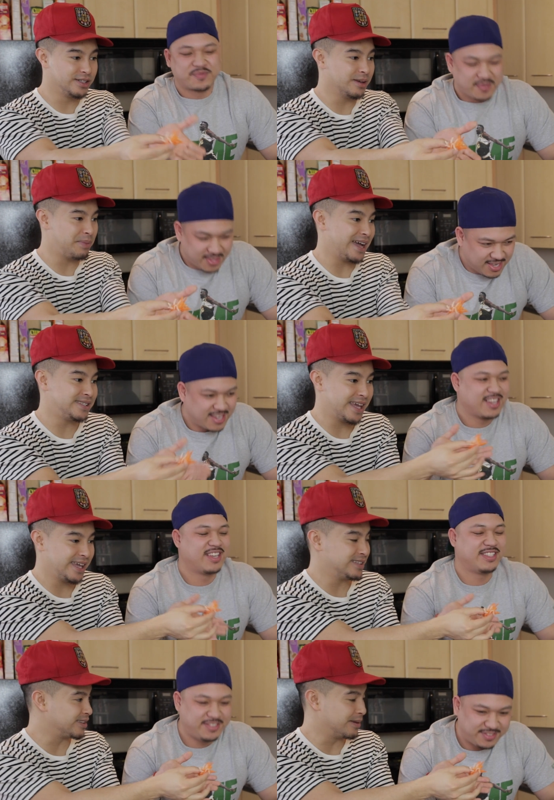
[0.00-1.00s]
Speaker 1: to the pate
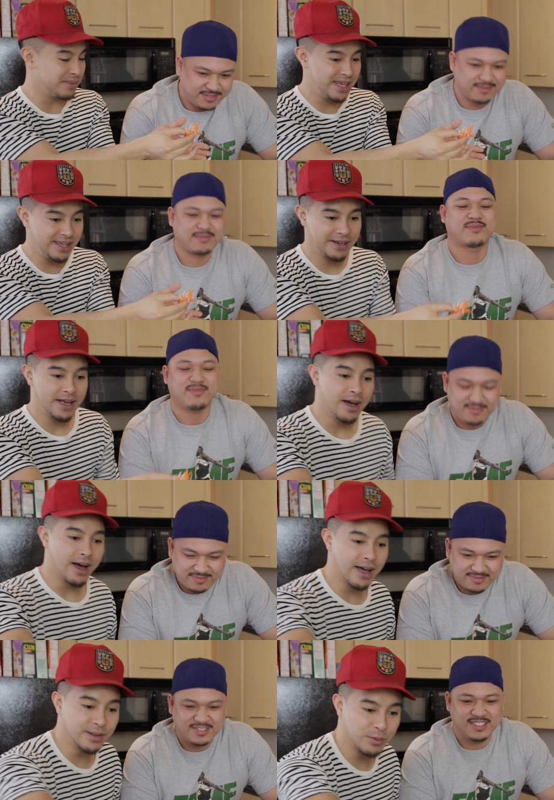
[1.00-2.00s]
and to the meat.
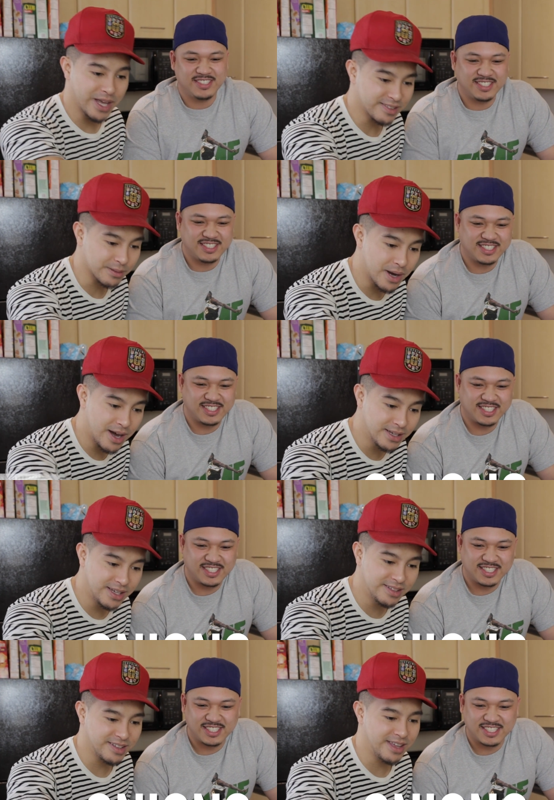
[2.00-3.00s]
And then we got some
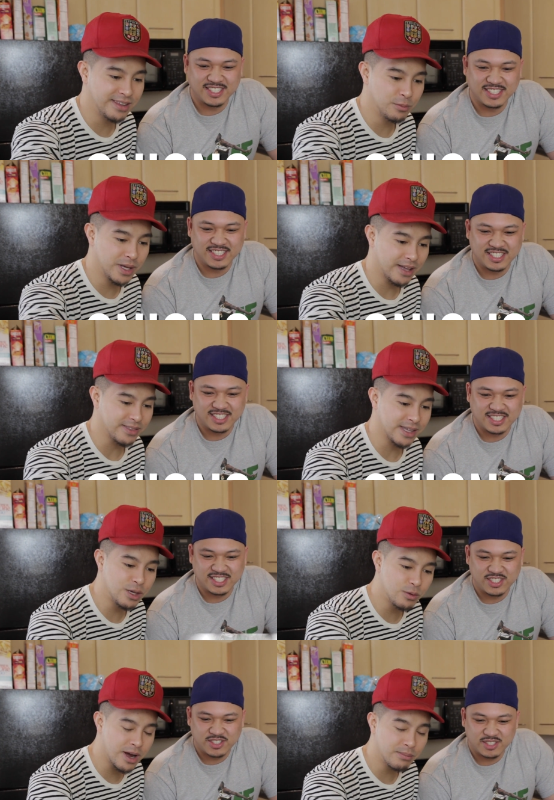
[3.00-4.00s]
onions, and then we got the
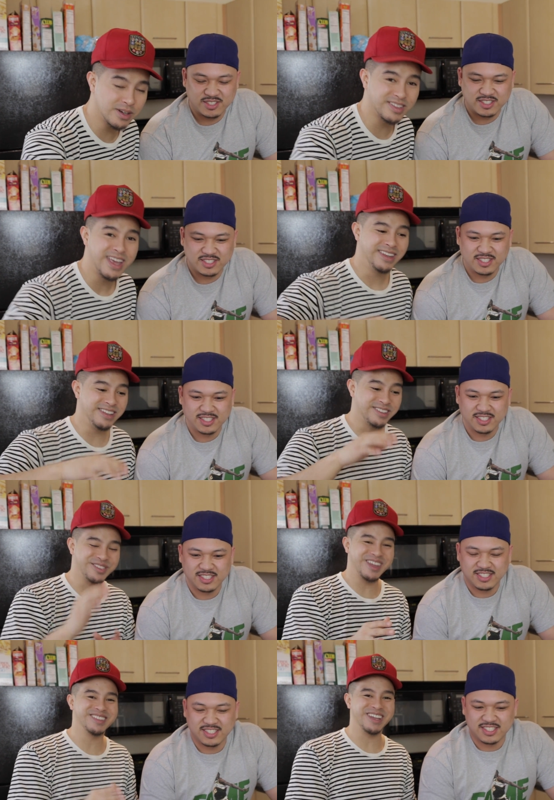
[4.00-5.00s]
cucumbers. These are
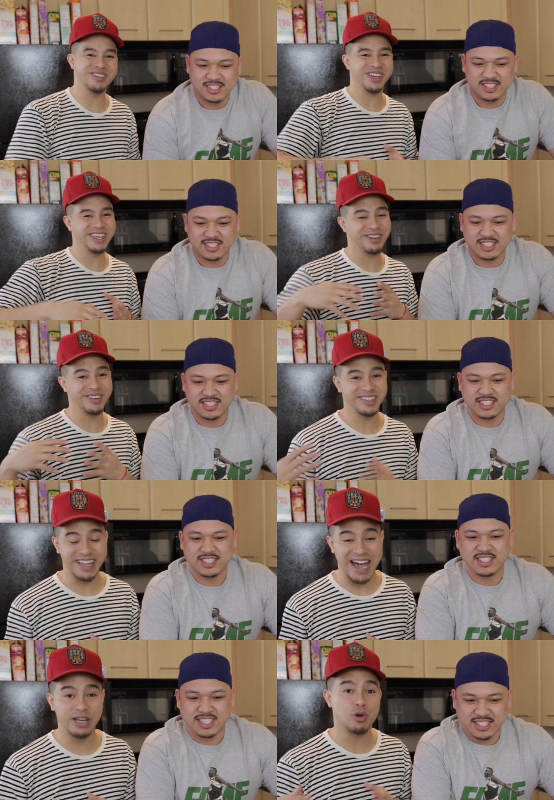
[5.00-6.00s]
things that you could get on the
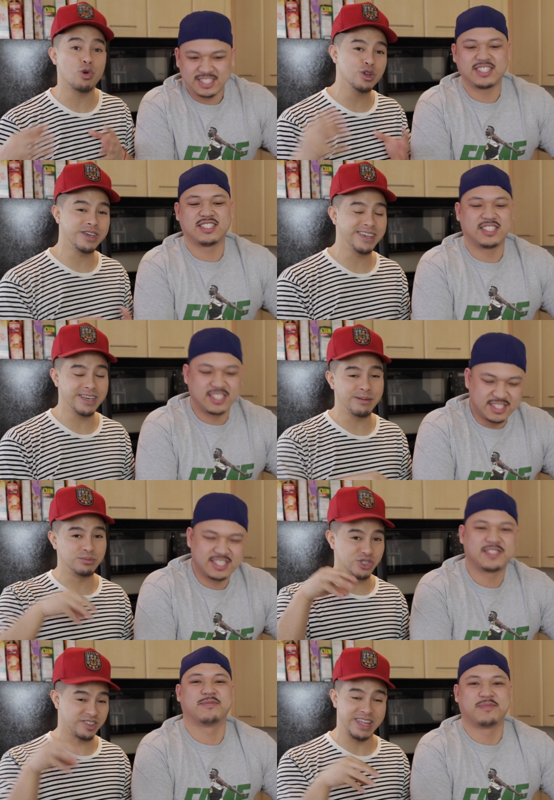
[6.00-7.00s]
side, or you could get
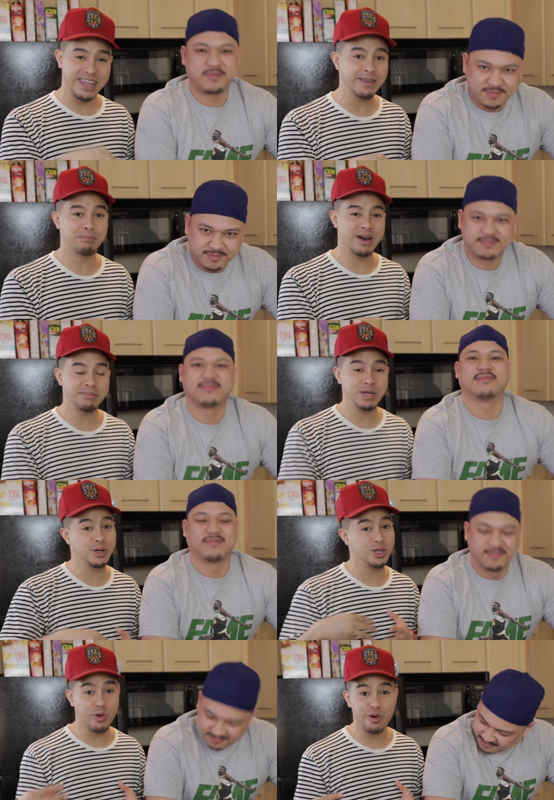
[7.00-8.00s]
them just in the bun meat
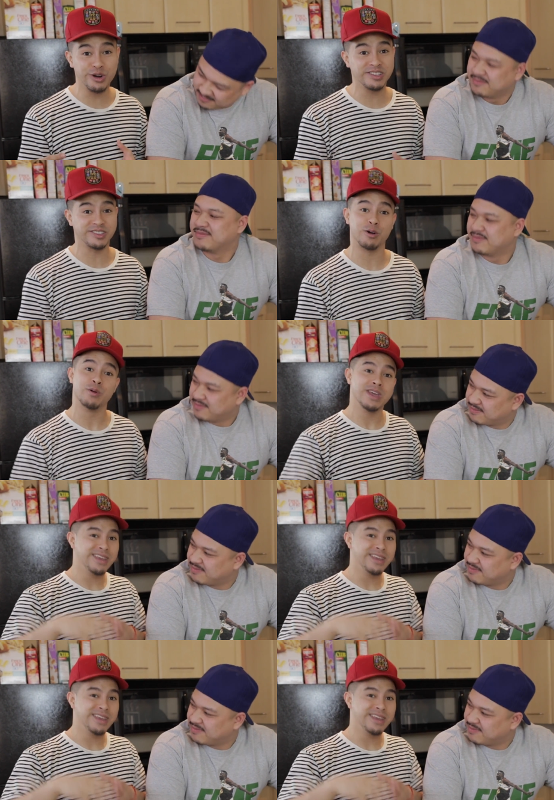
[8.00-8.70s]
when you order, so